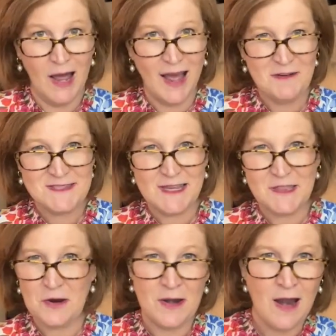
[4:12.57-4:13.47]
I would sit
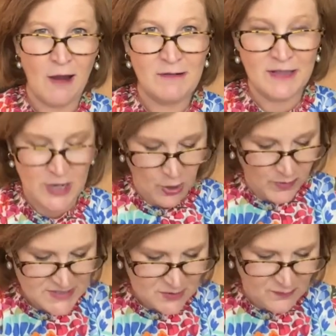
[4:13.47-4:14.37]
there and not really know
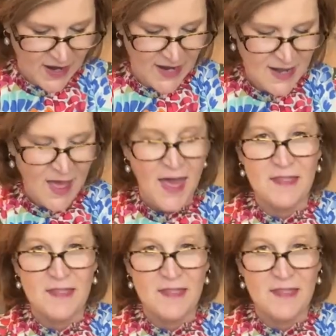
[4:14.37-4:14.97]
what to write.